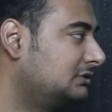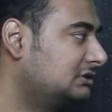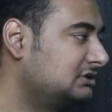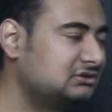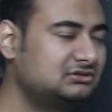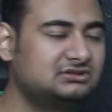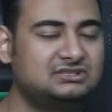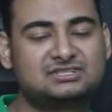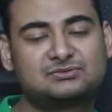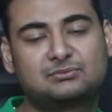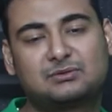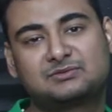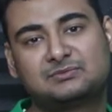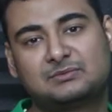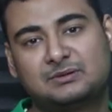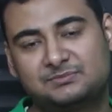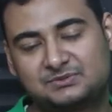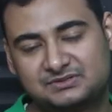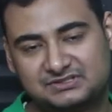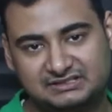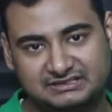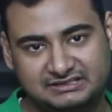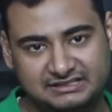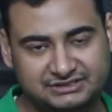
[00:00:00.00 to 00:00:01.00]
So this was my
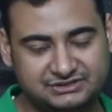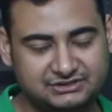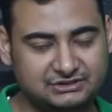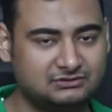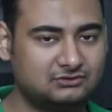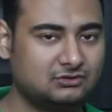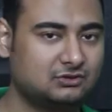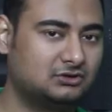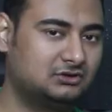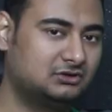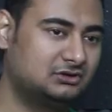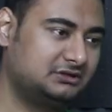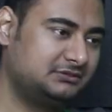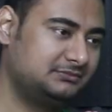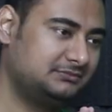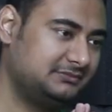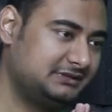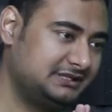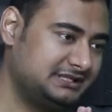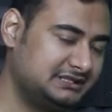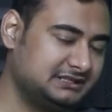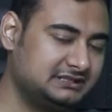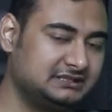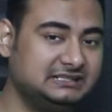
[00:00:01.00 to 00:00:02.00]
presentation on
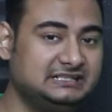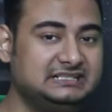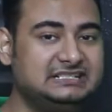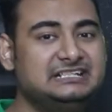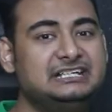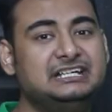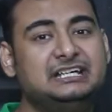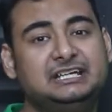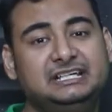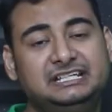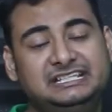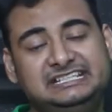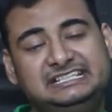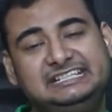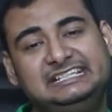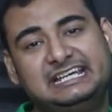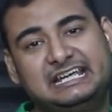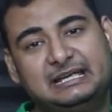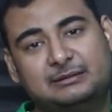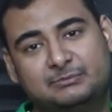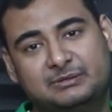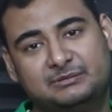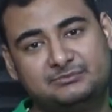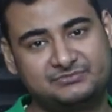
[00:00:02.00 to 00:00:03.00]
basically
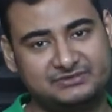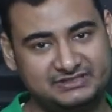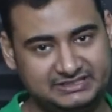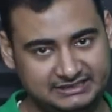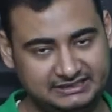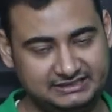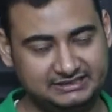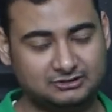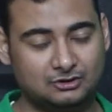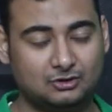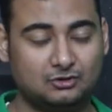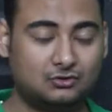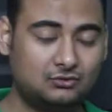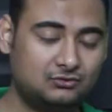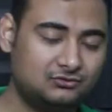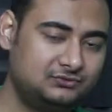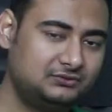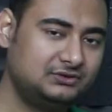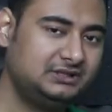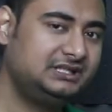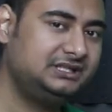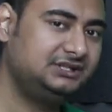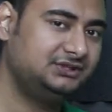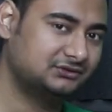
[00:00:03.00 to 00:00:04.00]
eMMC.
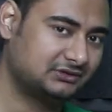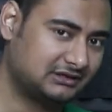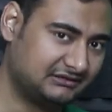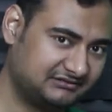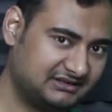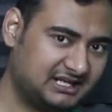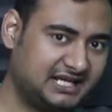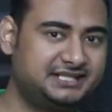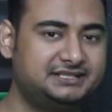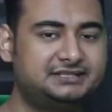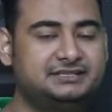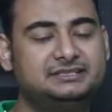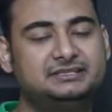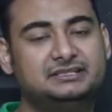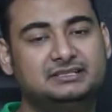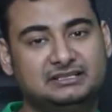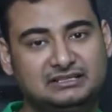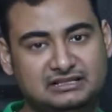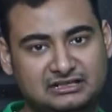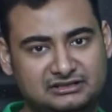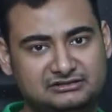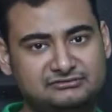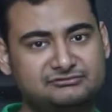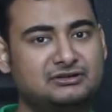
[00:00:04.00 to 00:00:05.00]
Hopefully you have liked it,
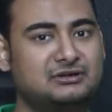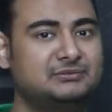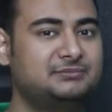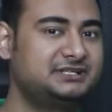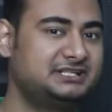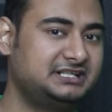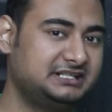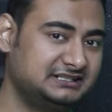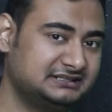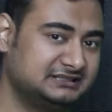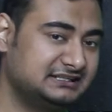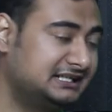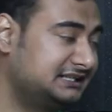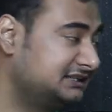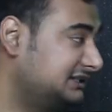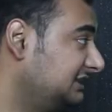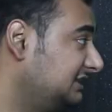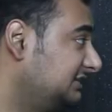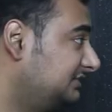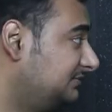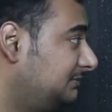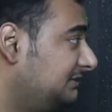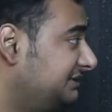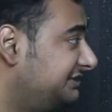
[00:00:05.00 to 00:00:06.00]
learned from it. In that
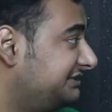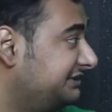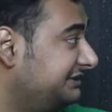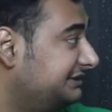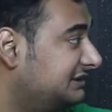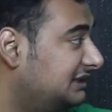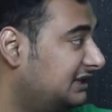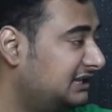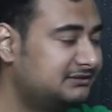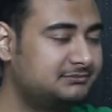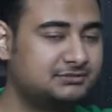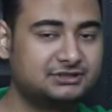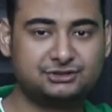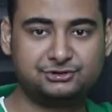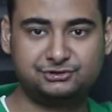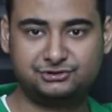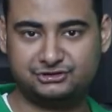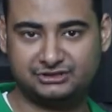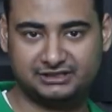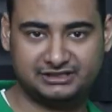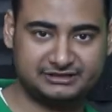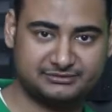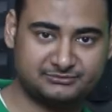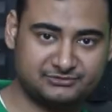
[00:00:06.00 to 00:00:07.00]
case, please click the like button,
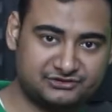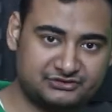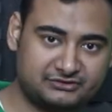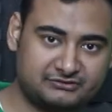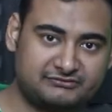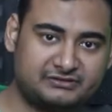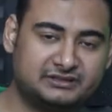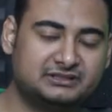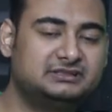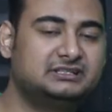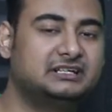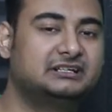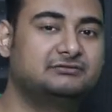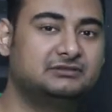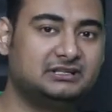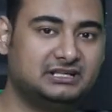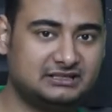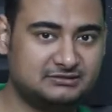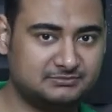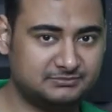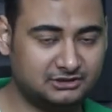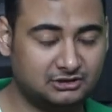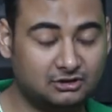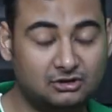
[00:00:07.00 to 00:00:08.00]
share it amongst your friends. That will
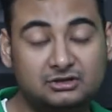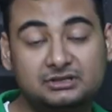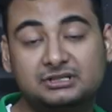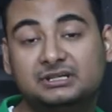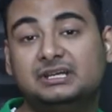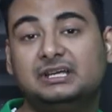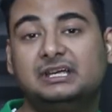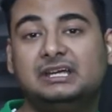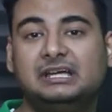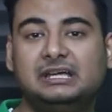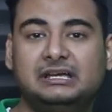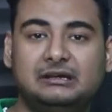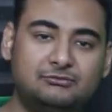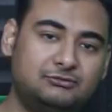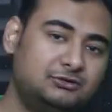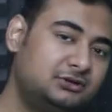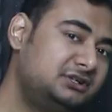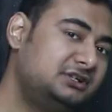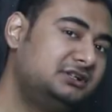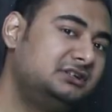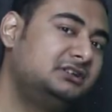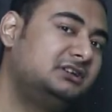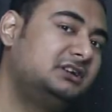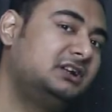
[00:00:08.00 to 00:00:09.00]
help me a lot. If you
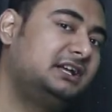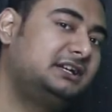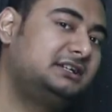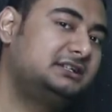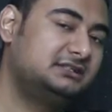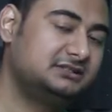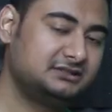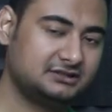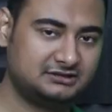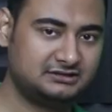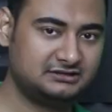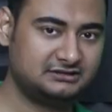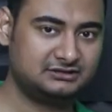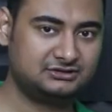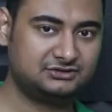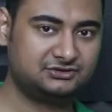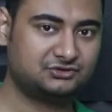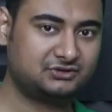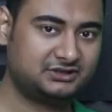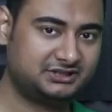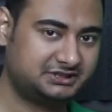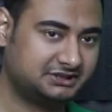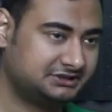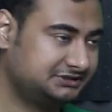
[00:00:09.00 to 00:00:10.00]
didn't like it, didn't
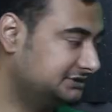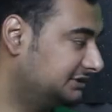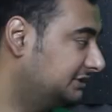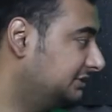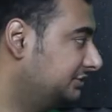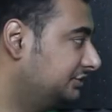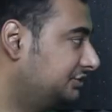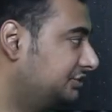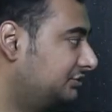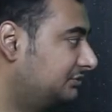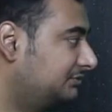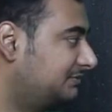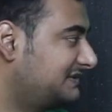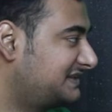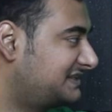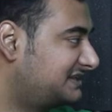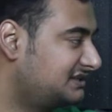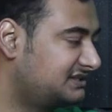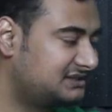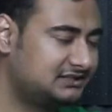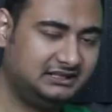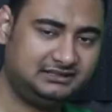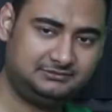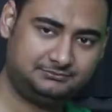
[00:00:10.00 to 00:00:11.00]
enjoy it, I urge you to press
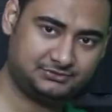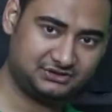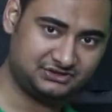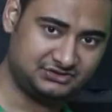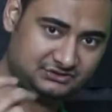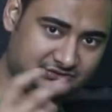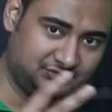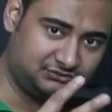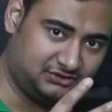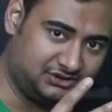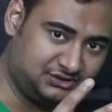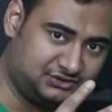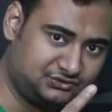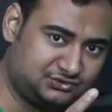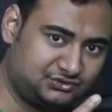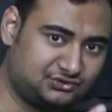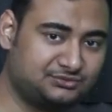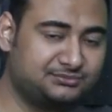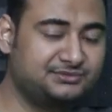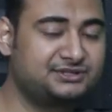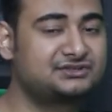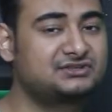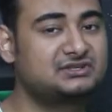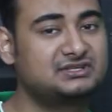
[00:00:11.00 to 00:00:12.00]
dislike. Press it twice to
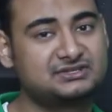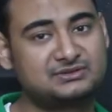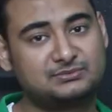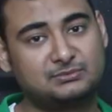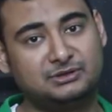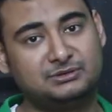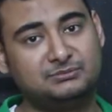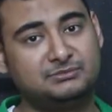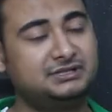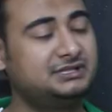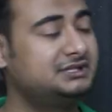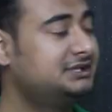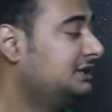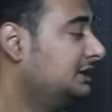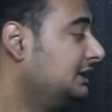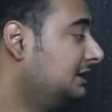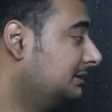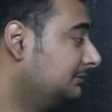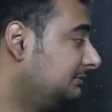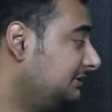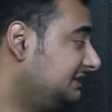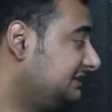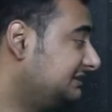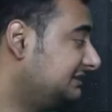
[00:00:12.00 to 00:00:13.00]
show me extra disappointment.
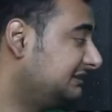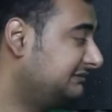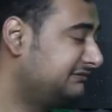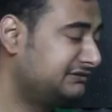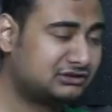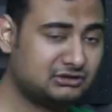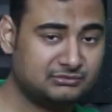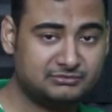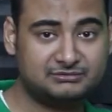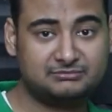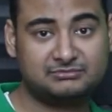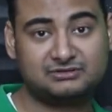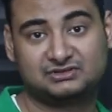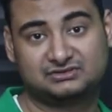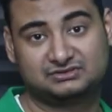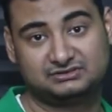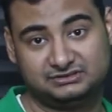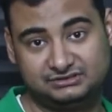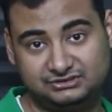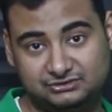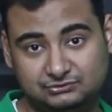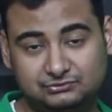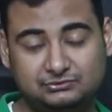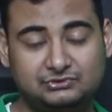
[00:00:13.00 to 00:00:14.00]
Please leave a comment, because
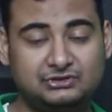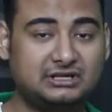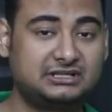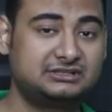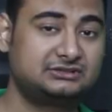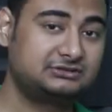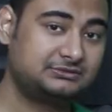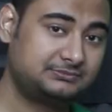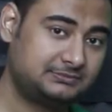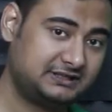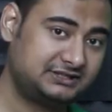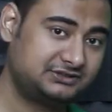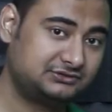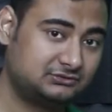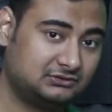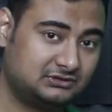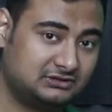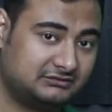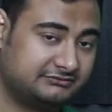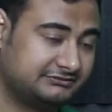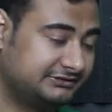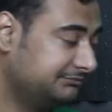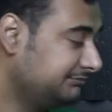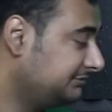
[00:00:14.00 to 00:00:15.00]
I do try to reply to
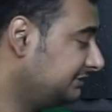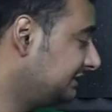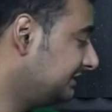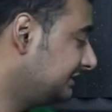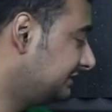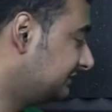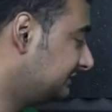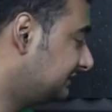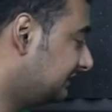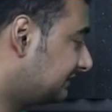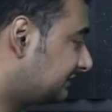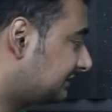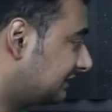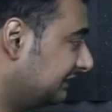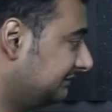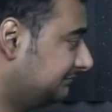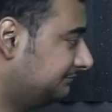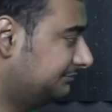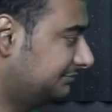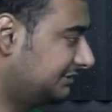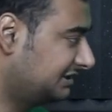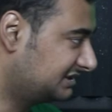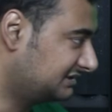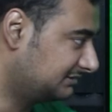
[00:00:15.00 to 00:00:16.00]
all of them.
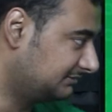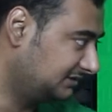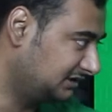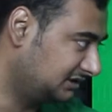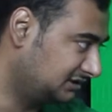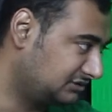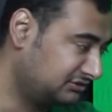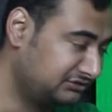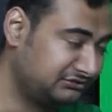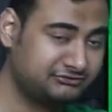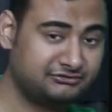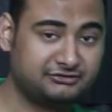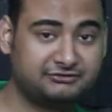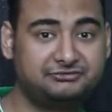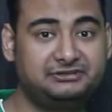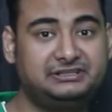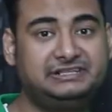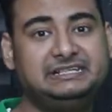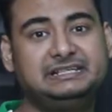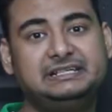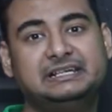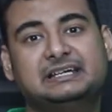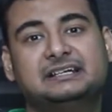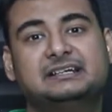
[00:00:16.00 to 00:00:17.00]
Subscribe, press the bell icon if you're
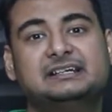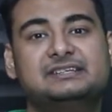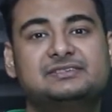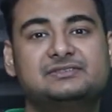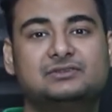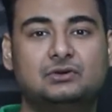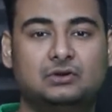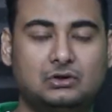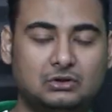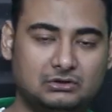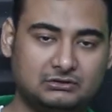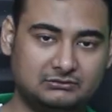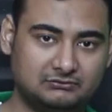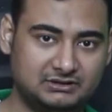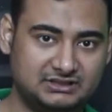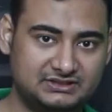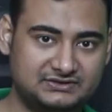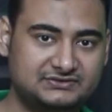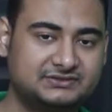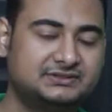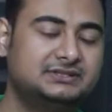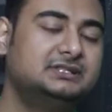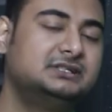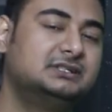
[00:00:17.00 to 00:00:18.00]
free. And as
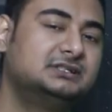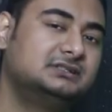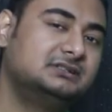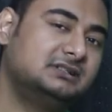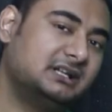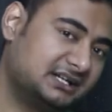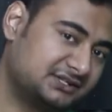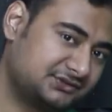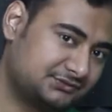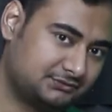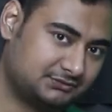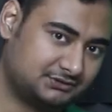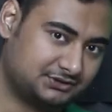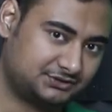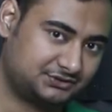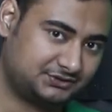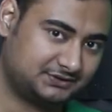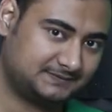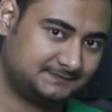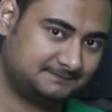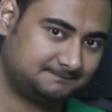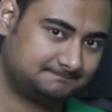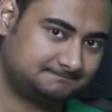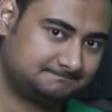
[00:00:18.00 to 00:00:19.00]
always, thanks for
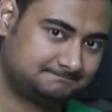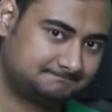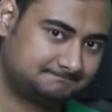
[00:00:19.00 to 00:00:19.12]
watching.